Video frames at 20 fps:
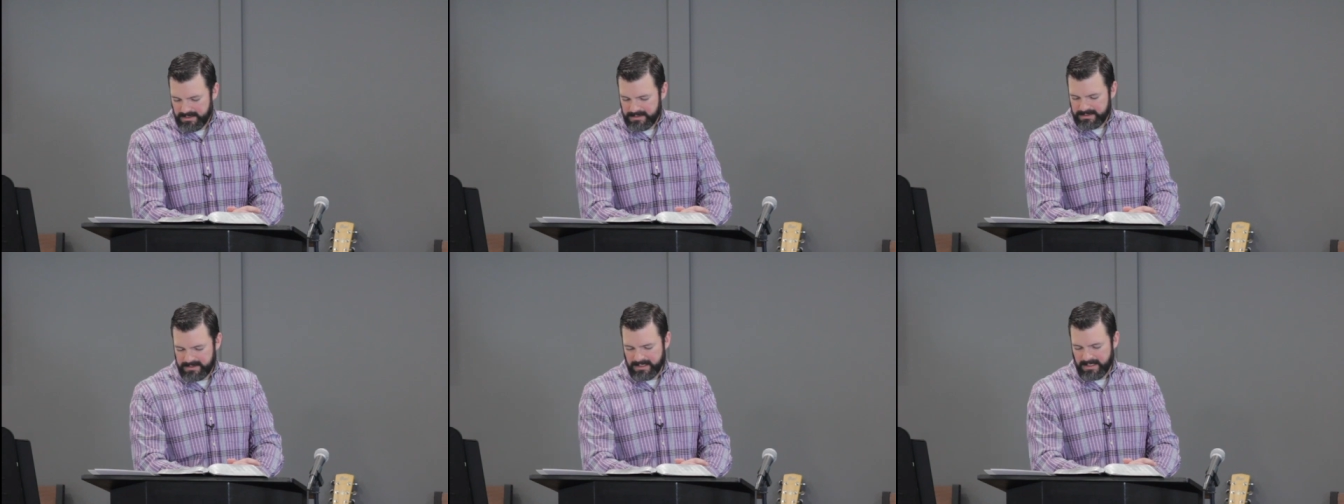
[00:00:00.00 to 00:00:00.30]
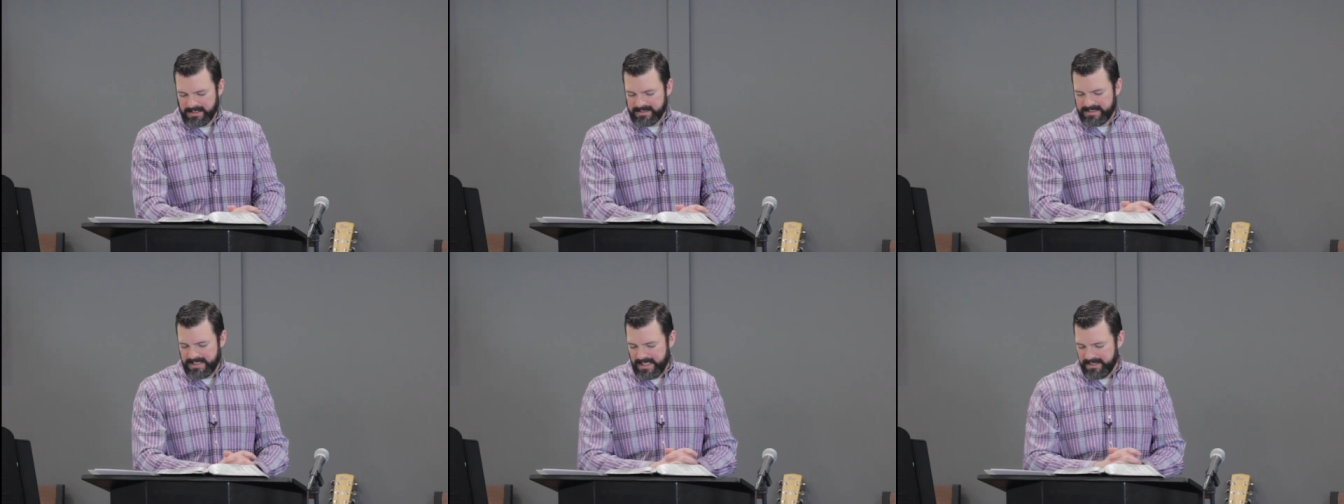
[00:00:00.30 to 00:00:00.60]

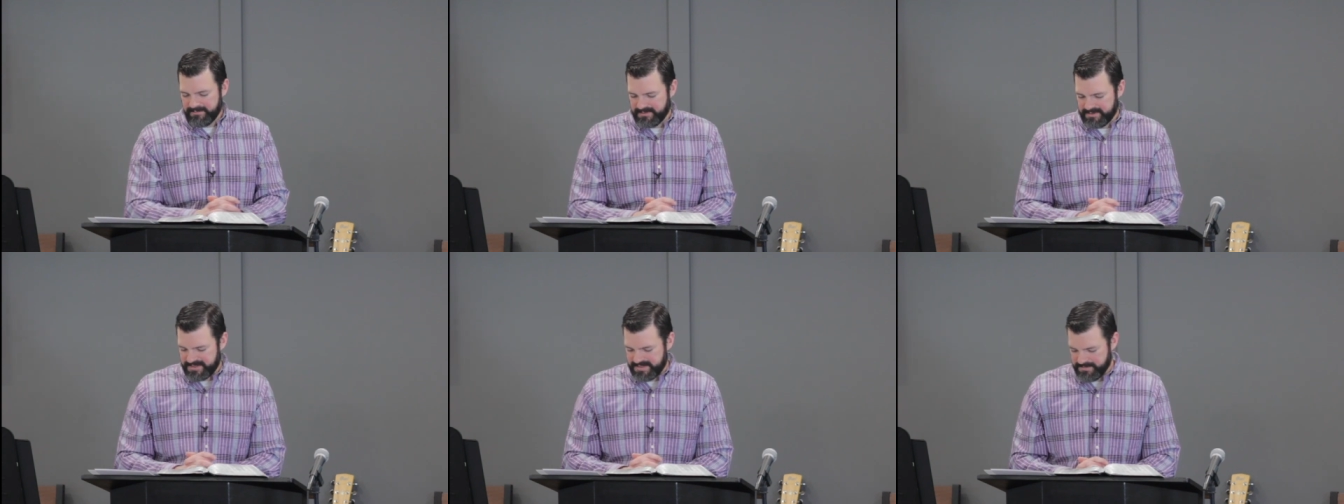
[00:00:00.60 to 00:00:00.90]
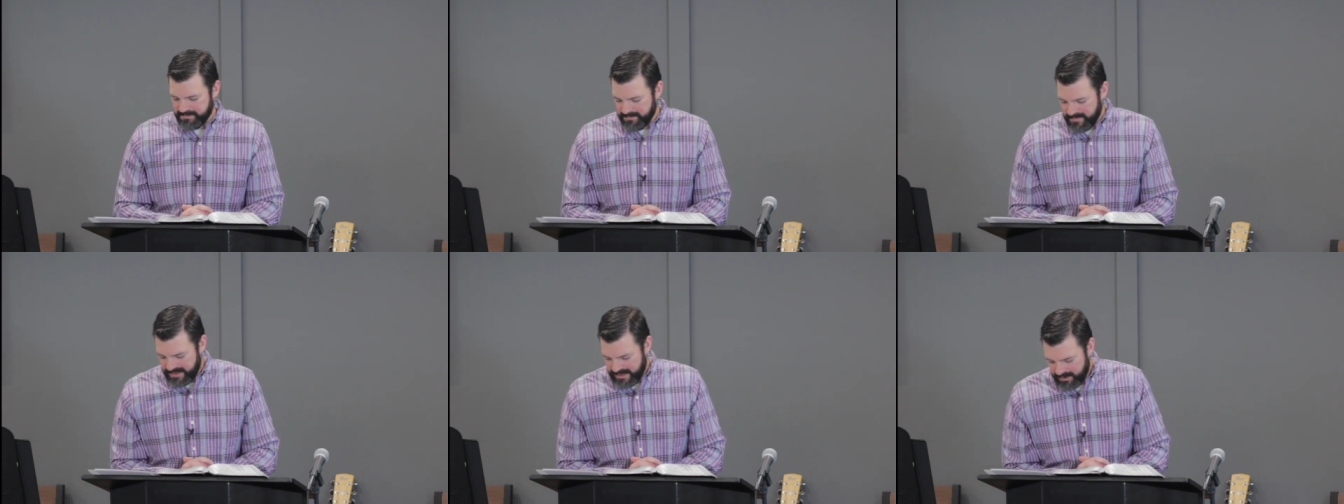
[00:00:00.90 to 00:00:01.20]
God gave us
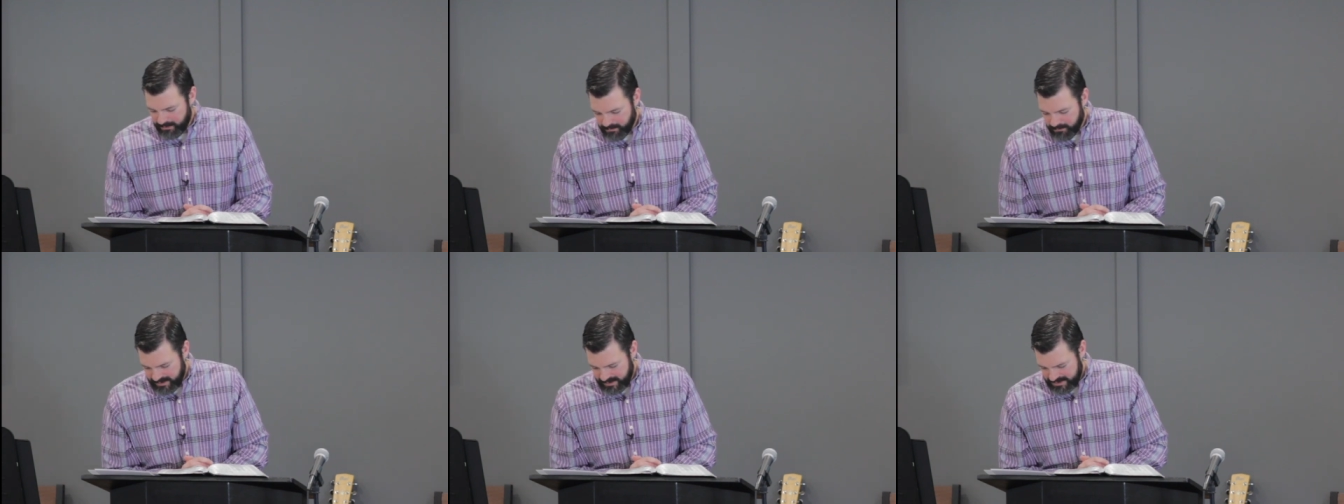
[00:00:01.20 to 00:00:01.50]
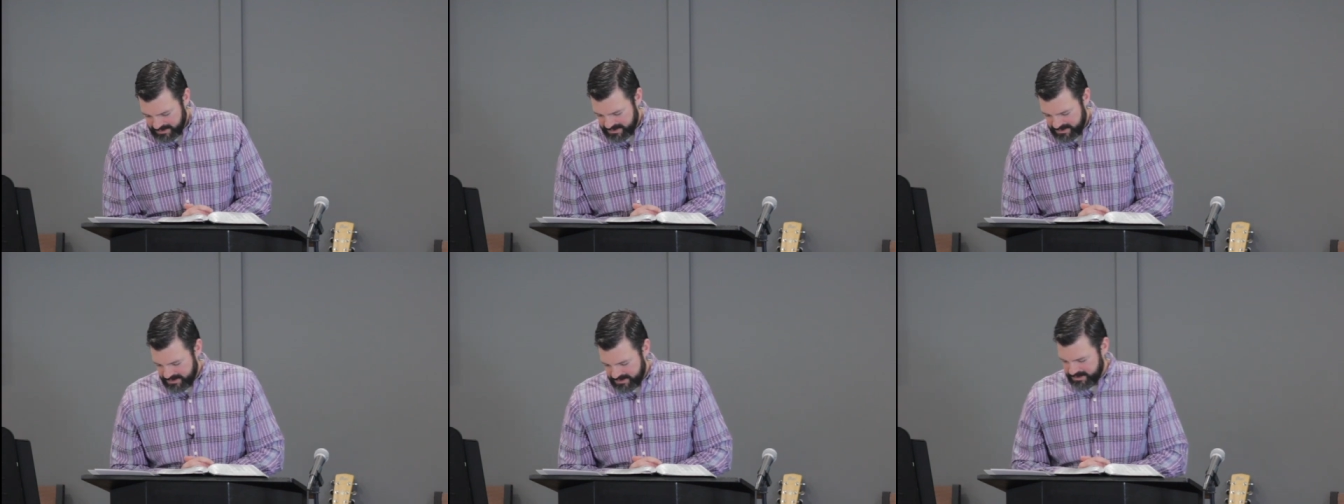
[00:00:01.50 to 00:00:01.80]
many
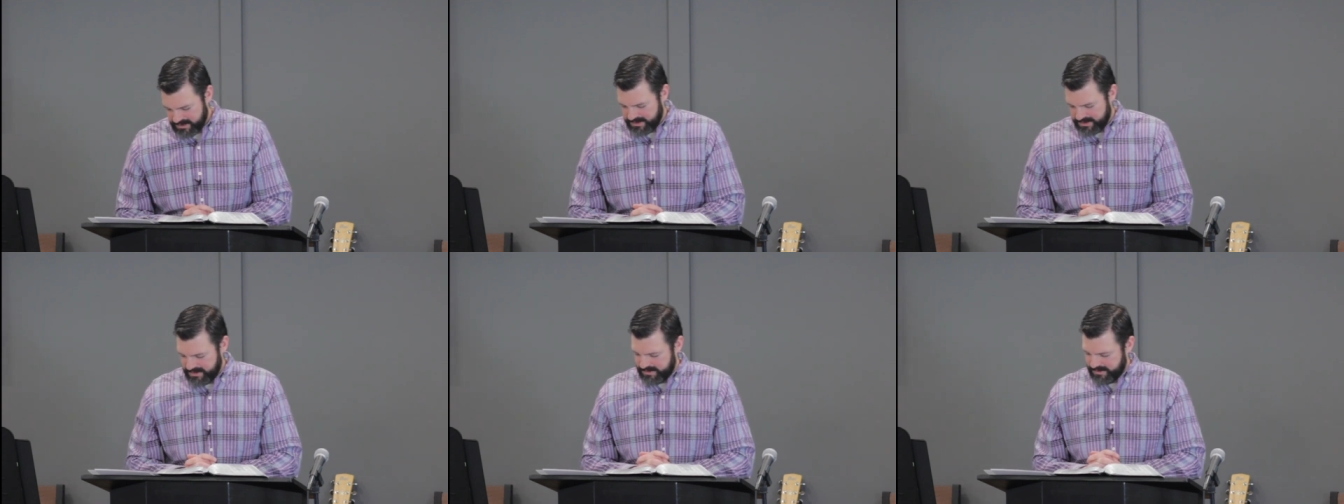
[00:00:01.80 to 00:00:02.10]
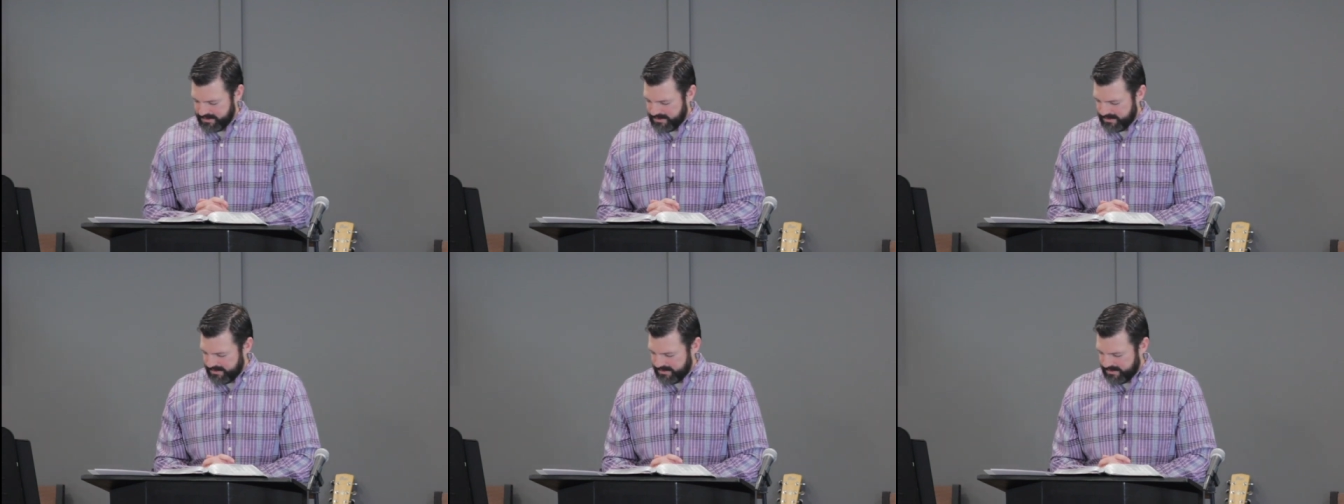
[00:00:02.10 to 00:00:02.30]
witnesses